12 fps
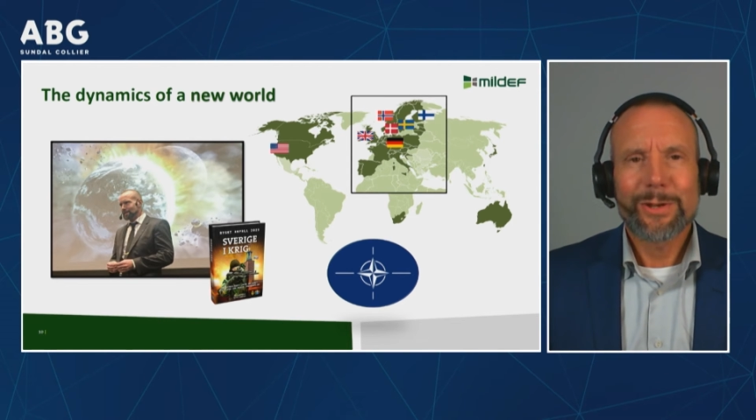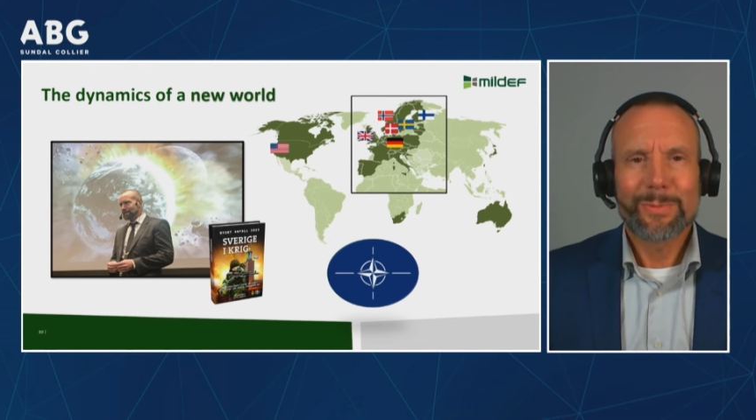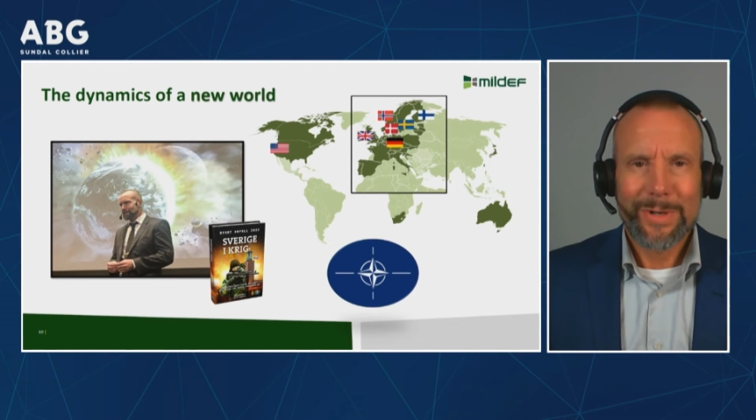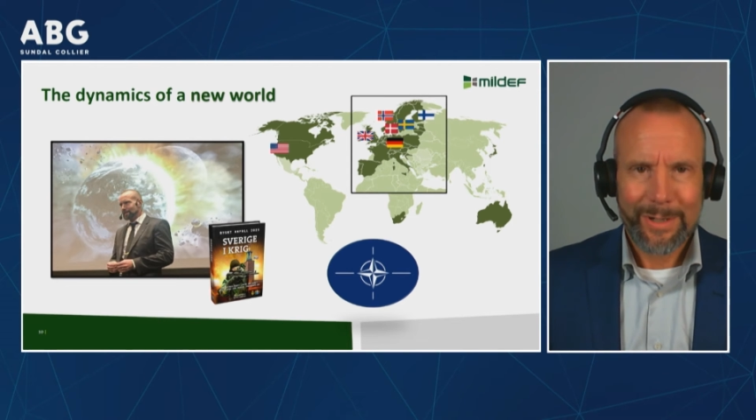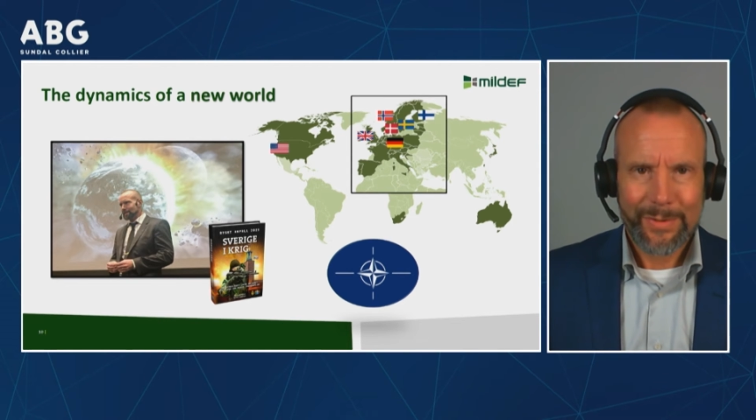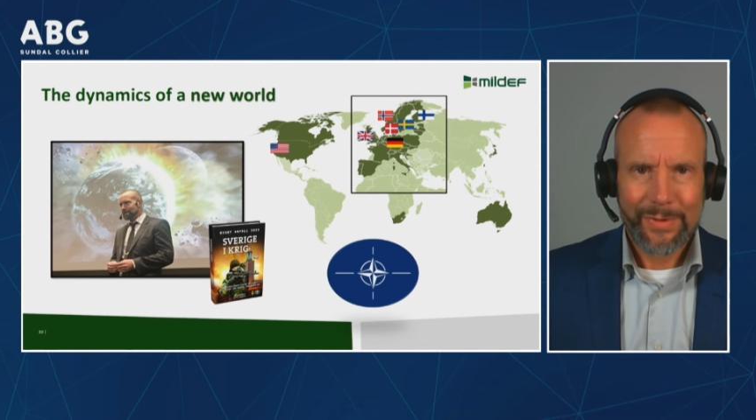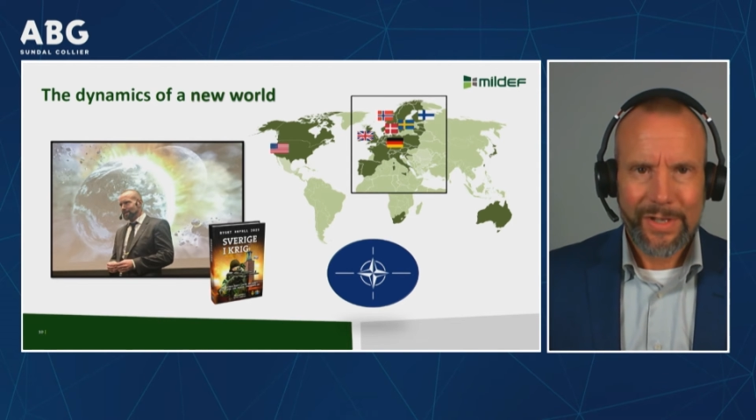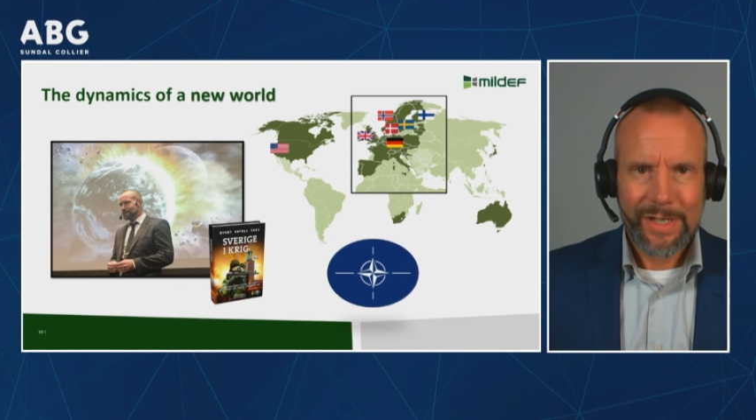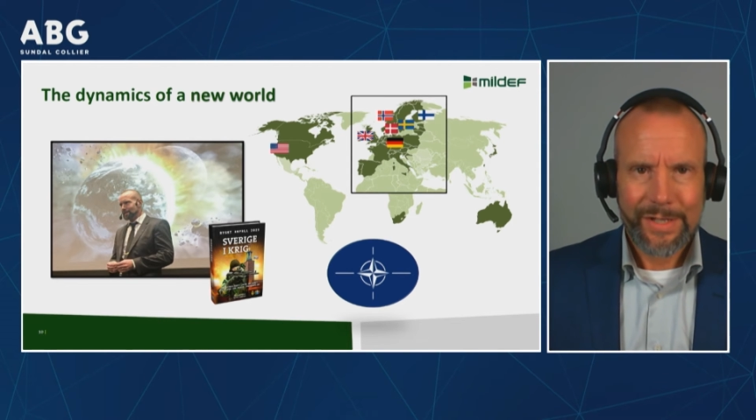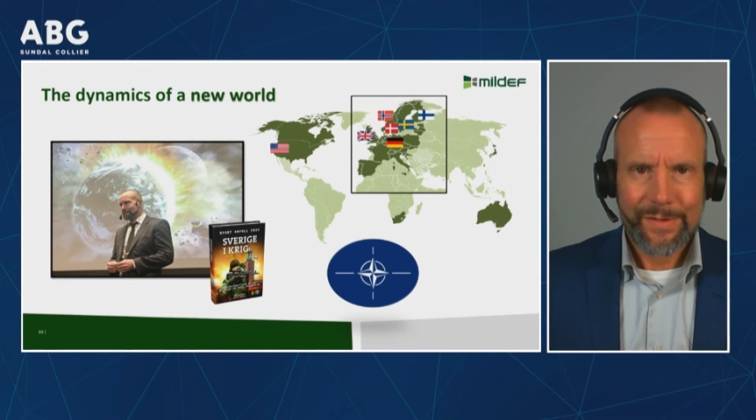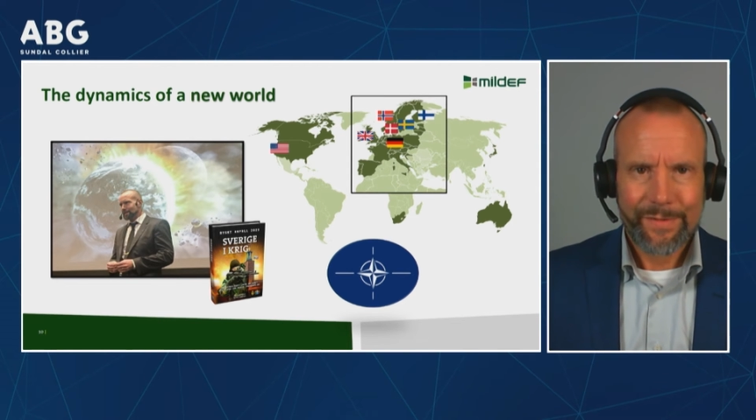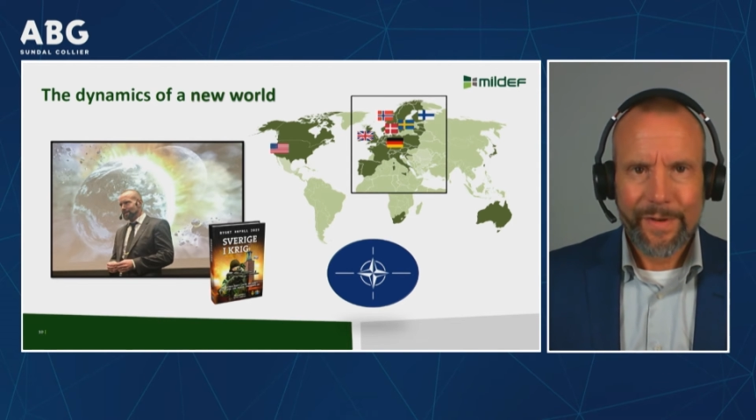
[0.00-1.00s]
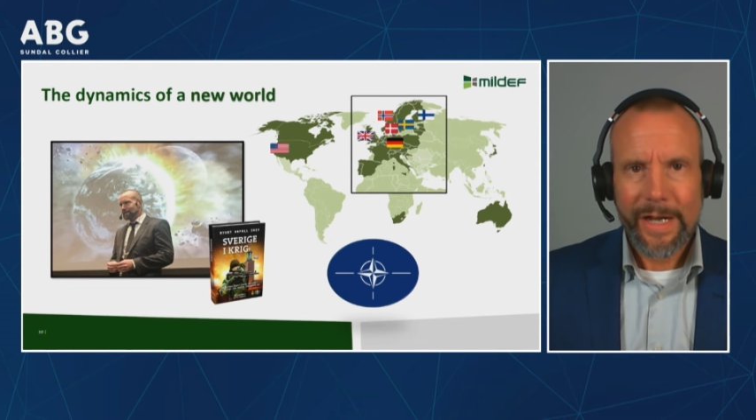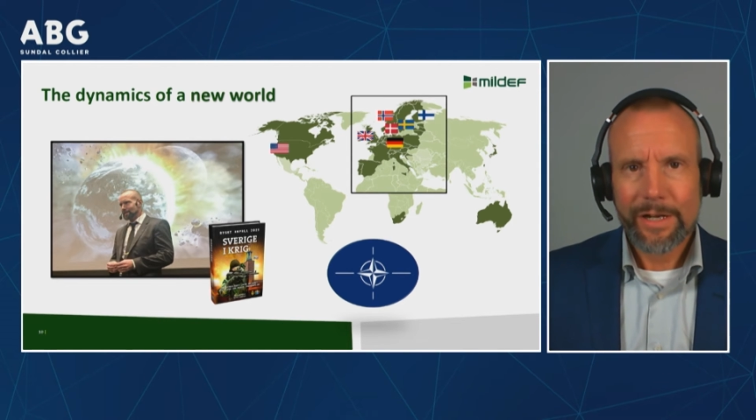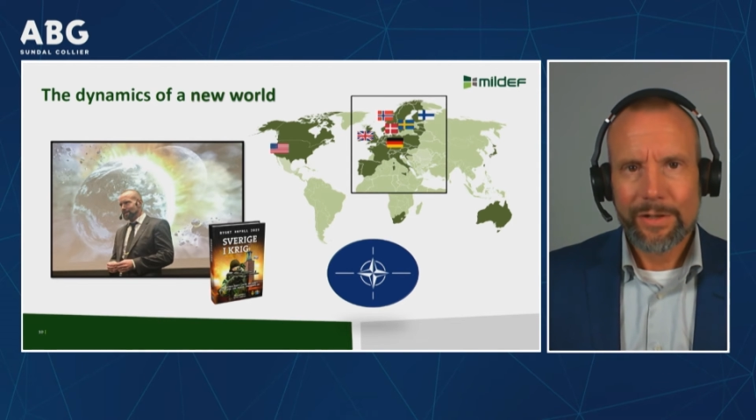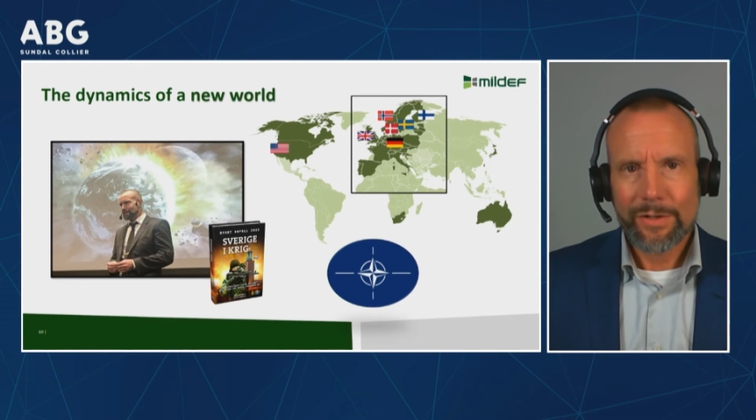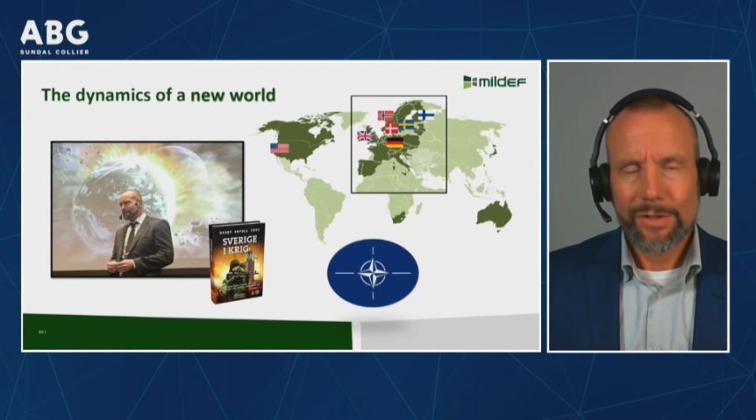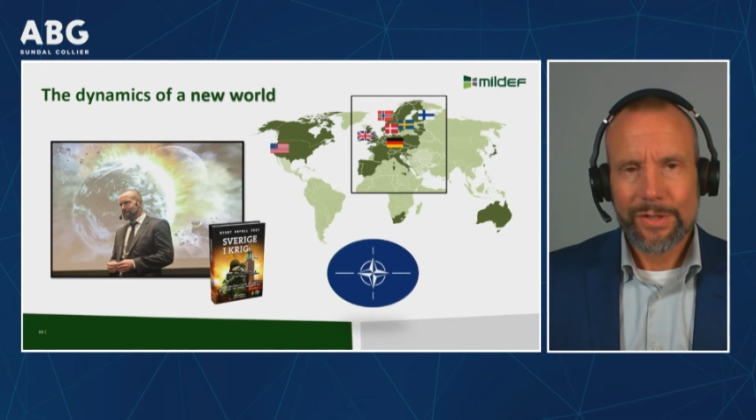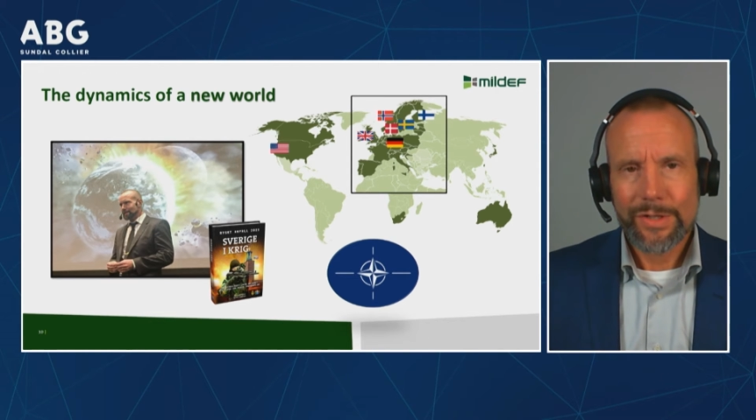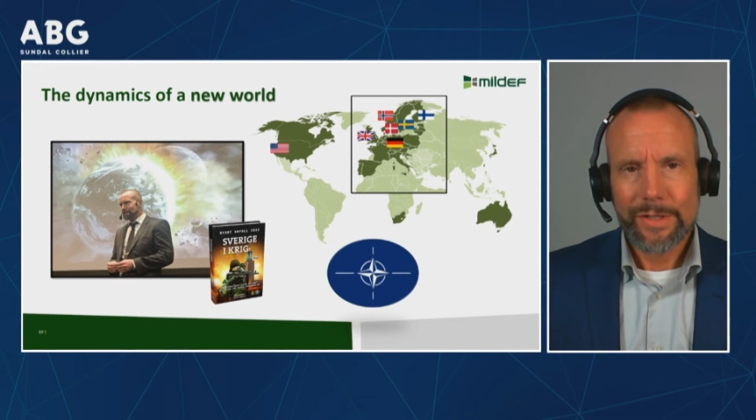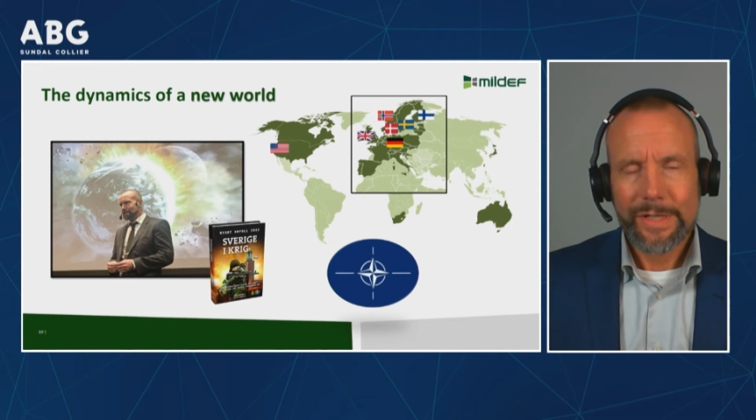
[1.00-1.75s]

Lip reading: about these factors,